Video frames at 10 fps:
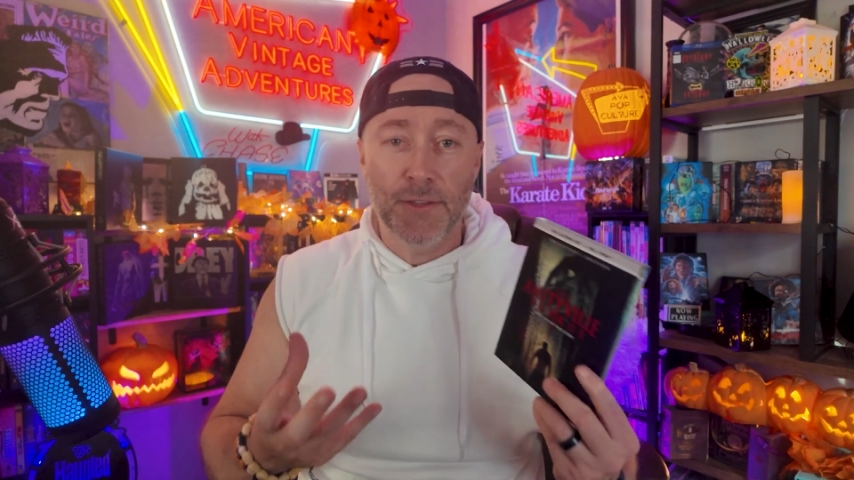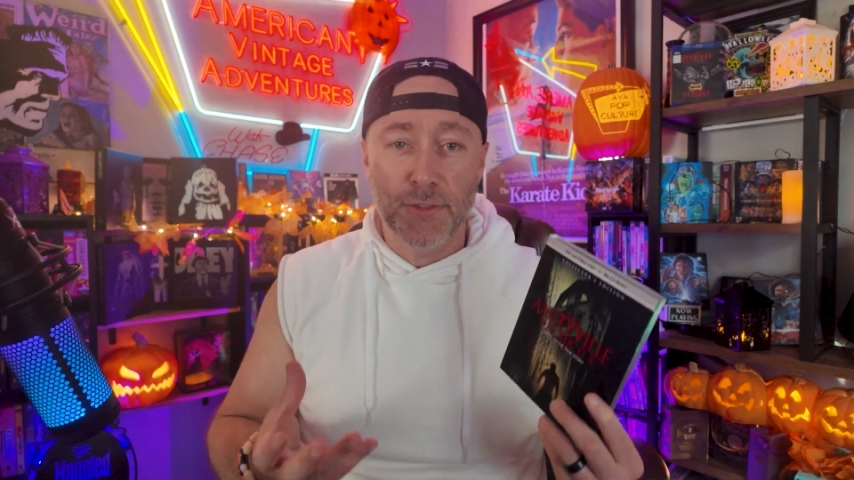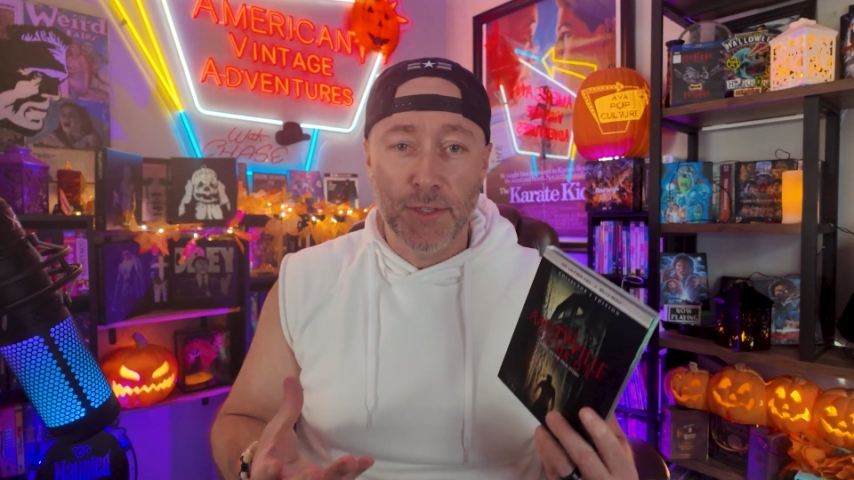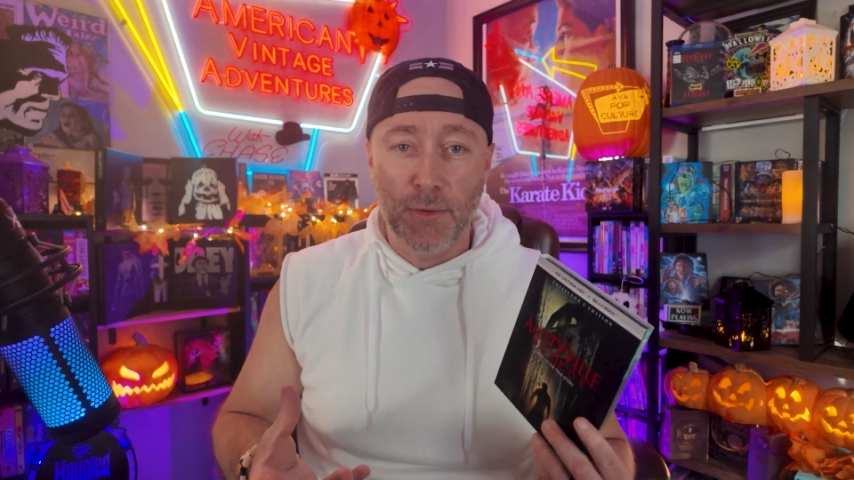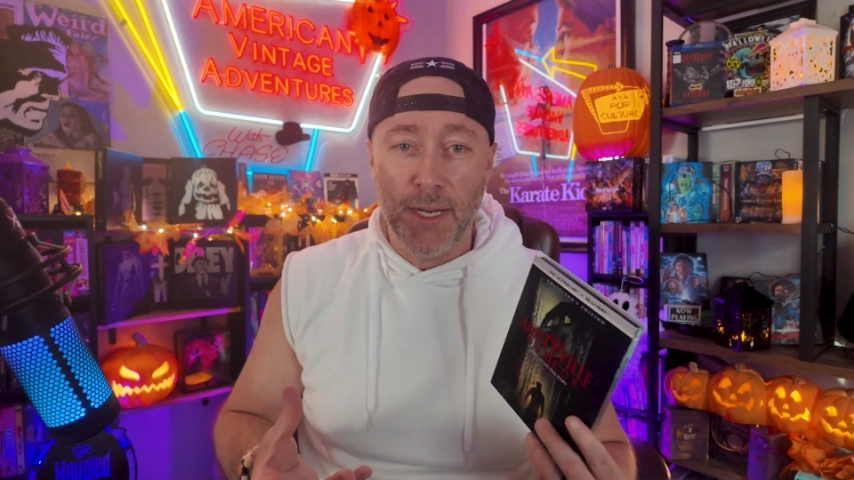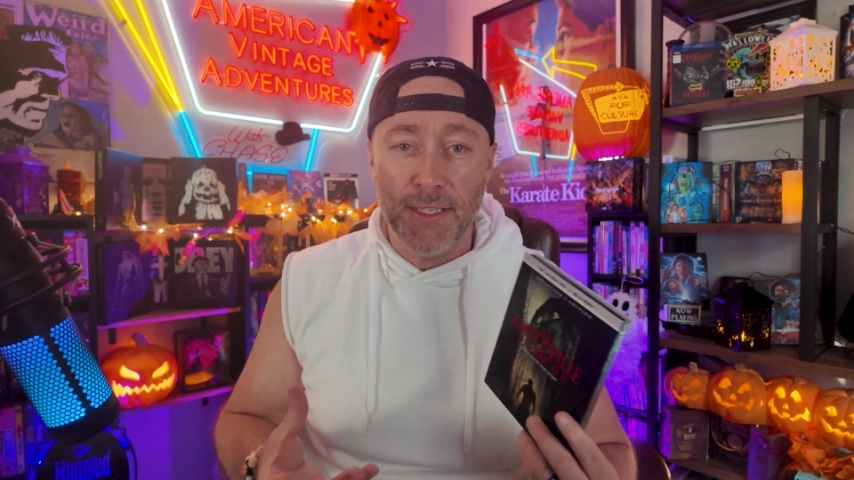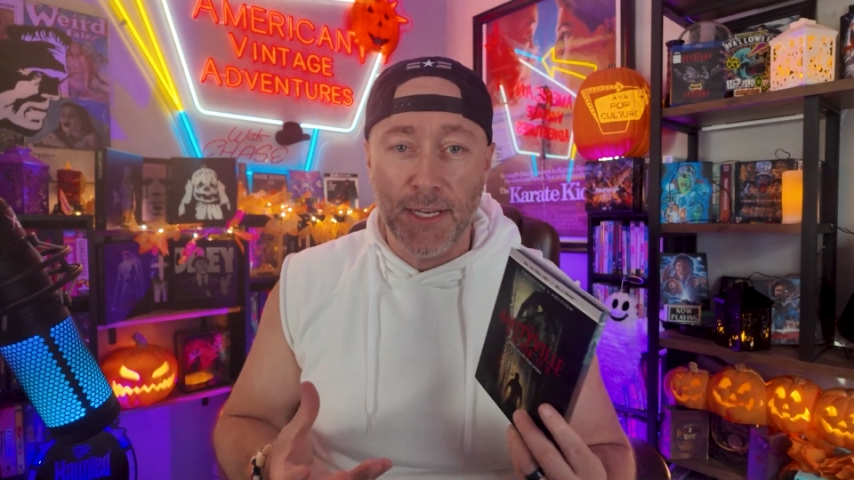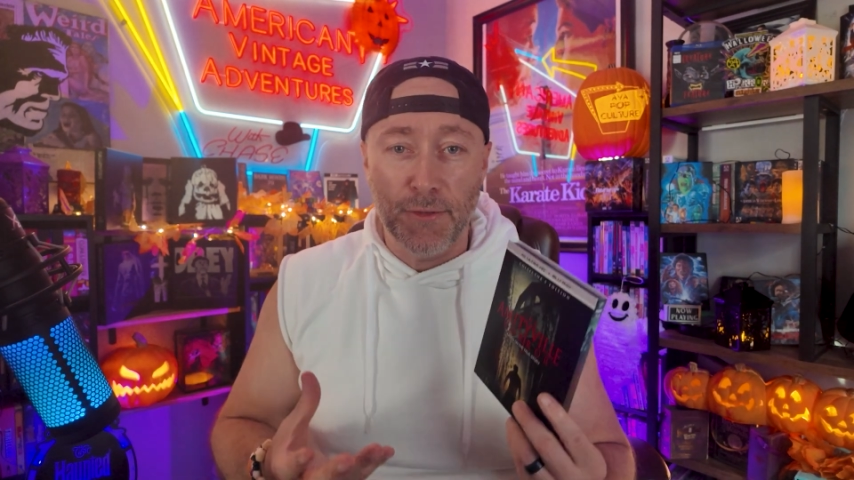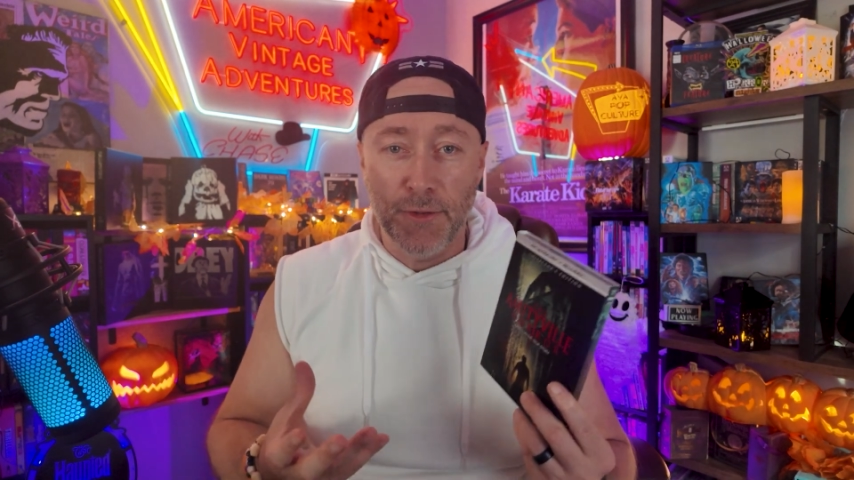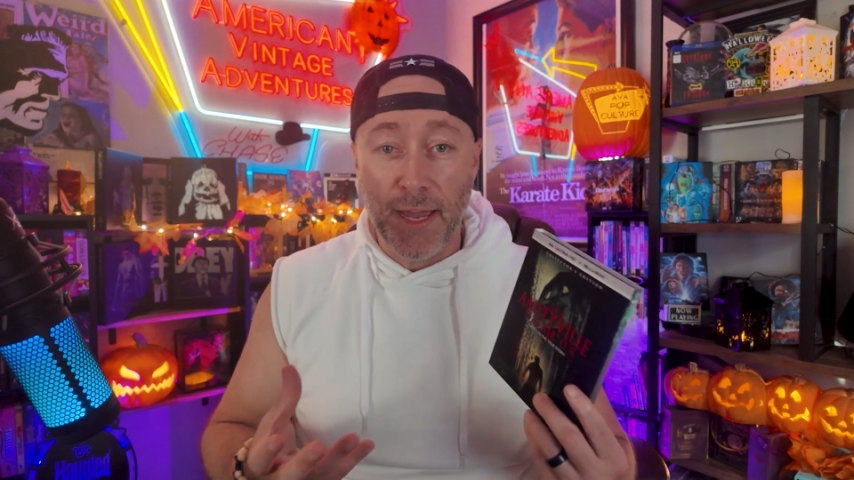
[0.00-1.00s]
There's no way it's
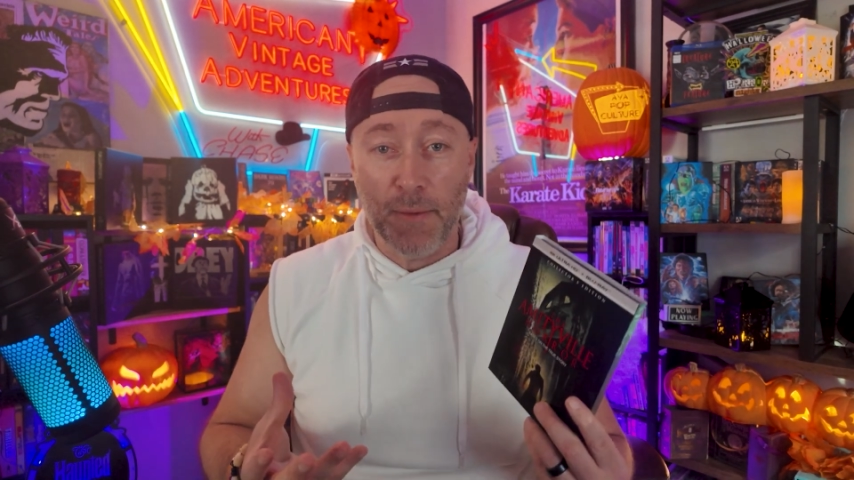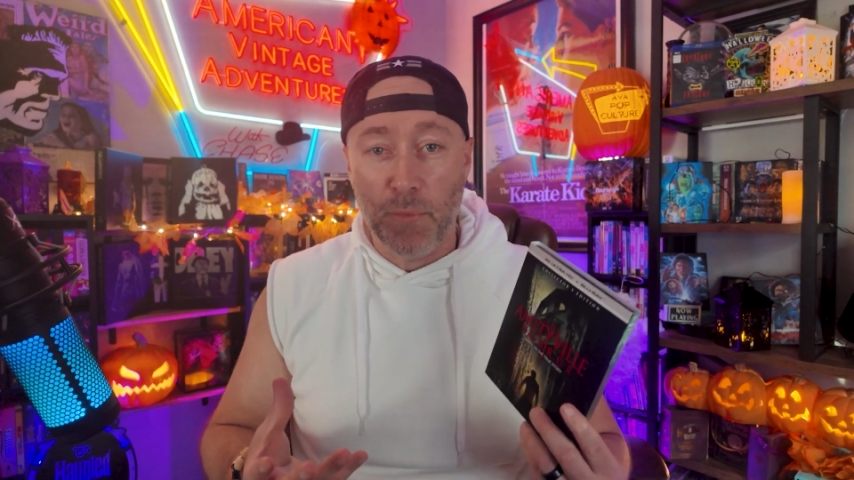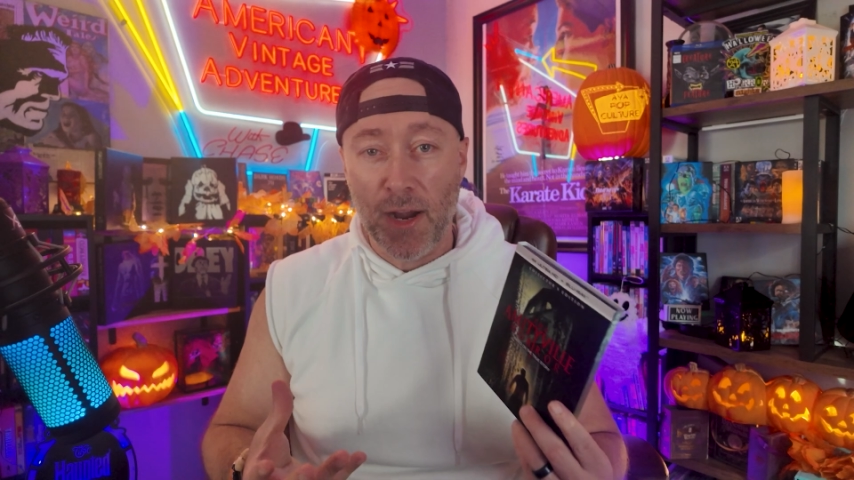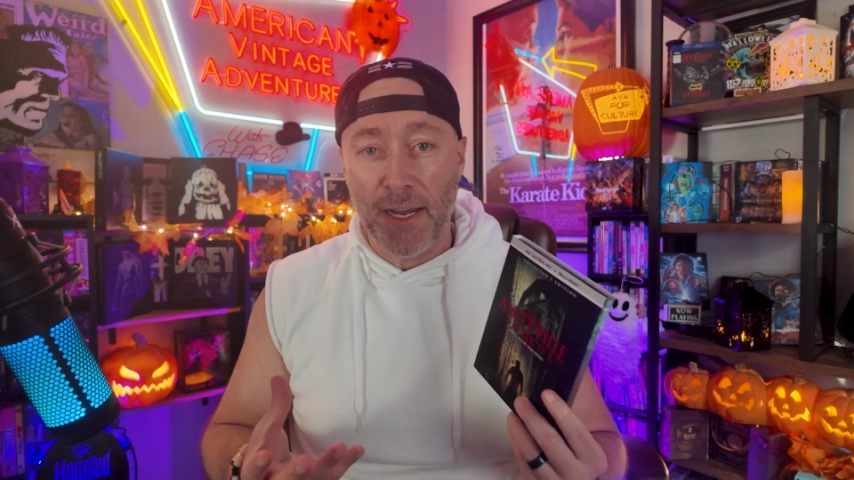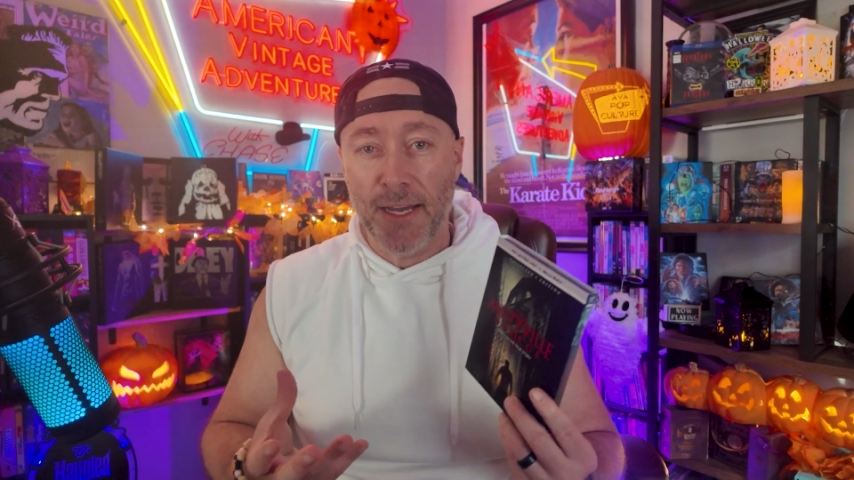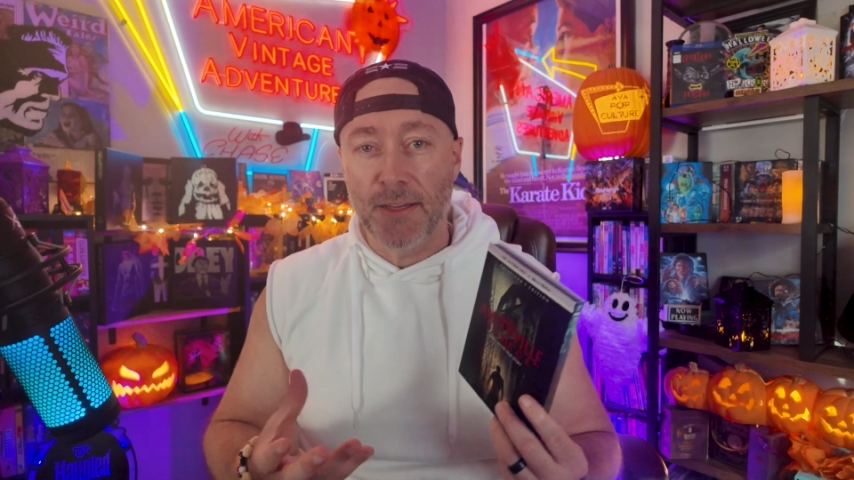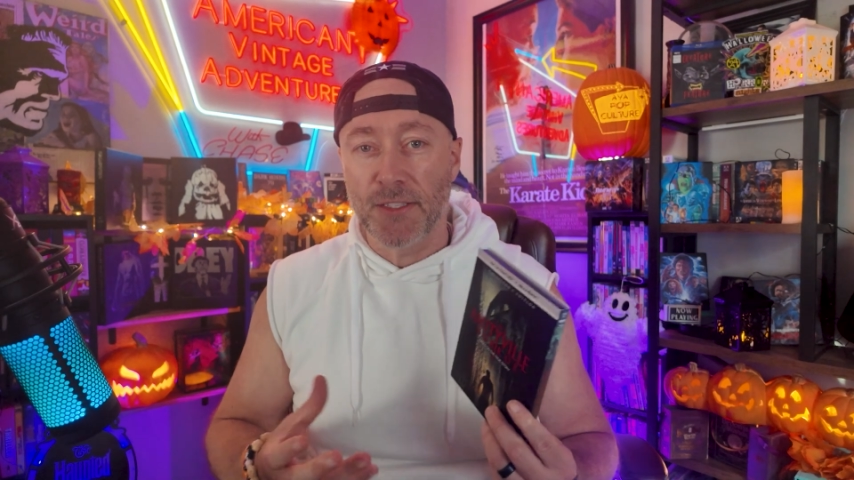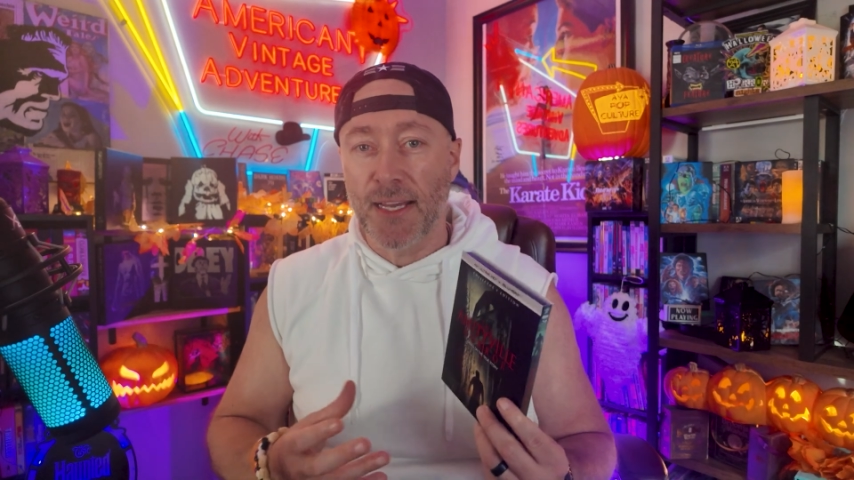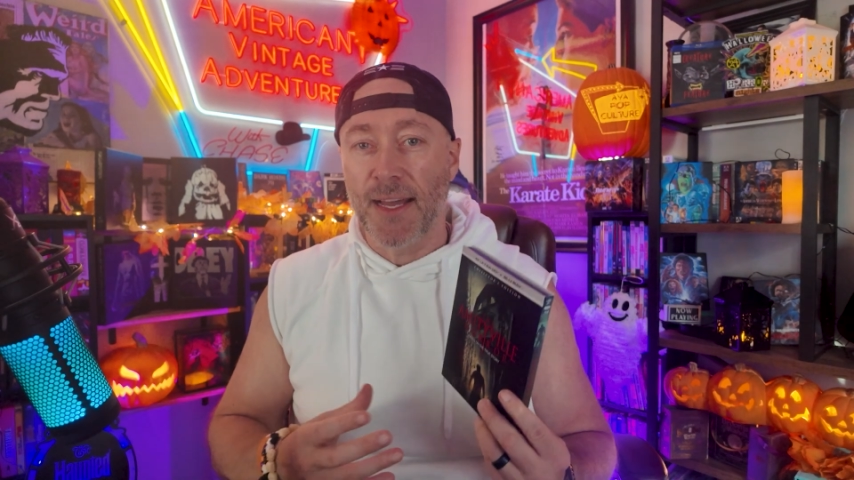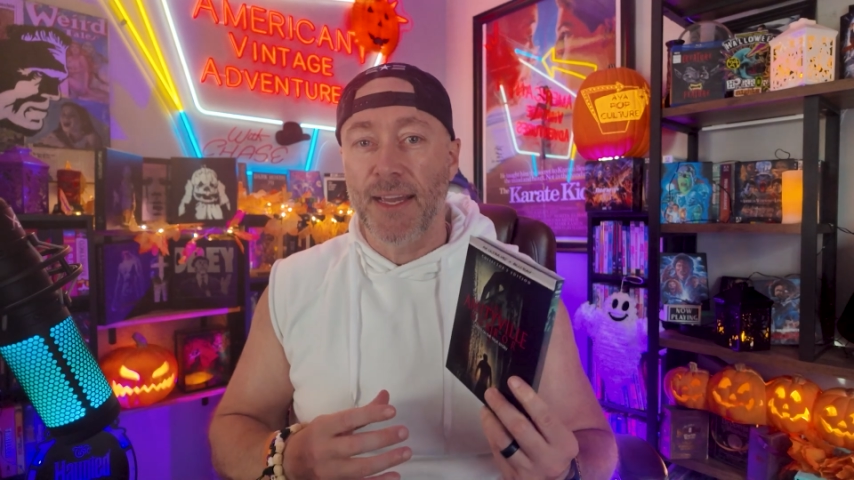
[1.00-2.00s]
ever that bright
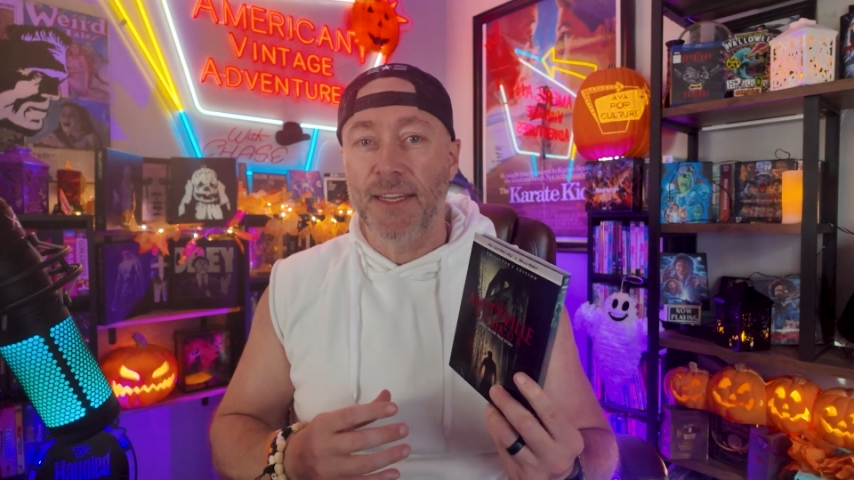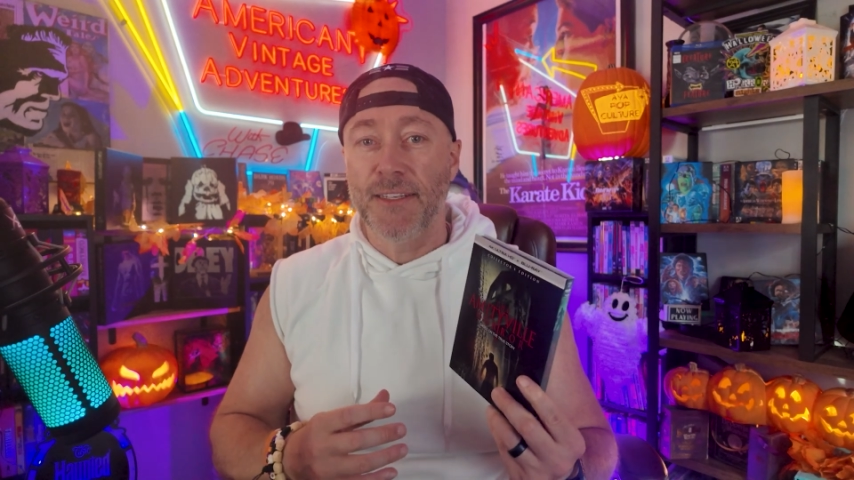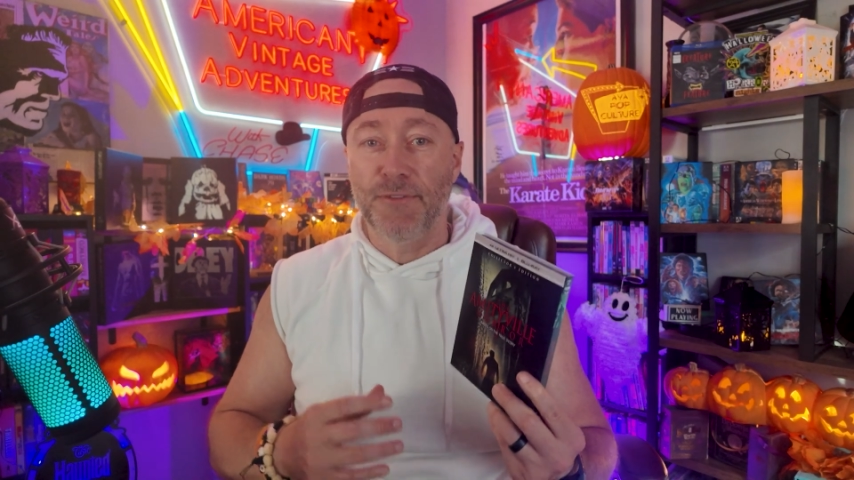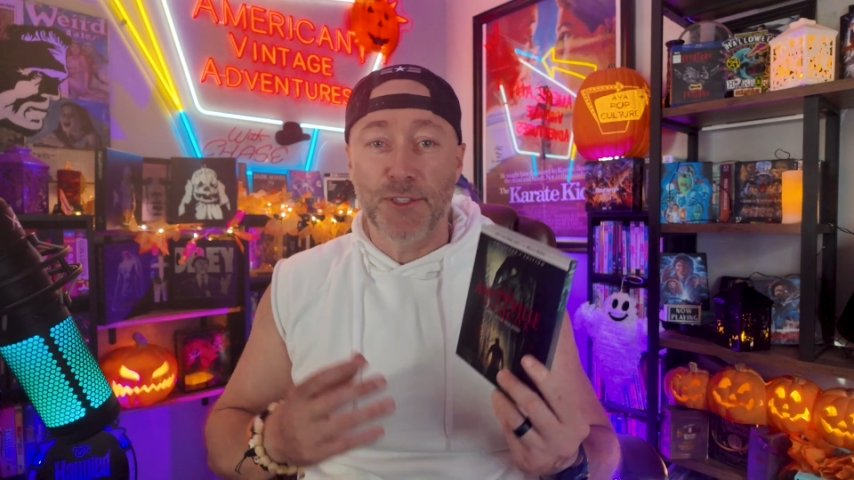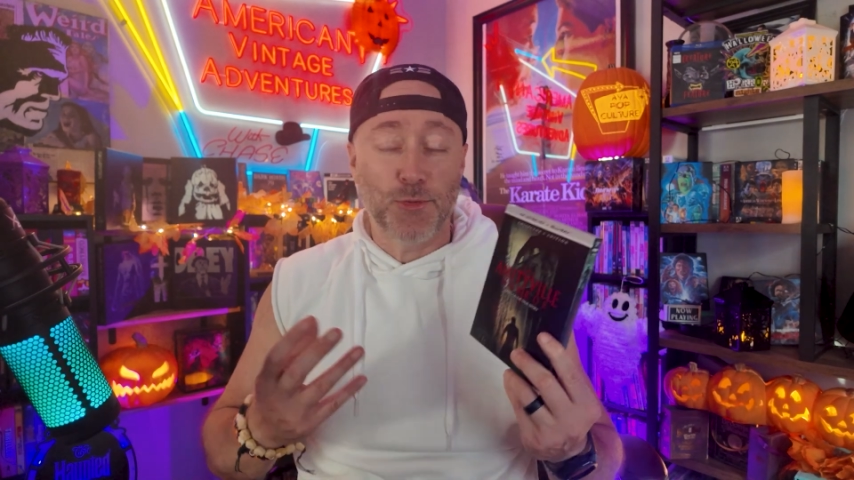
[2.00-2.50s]
outside.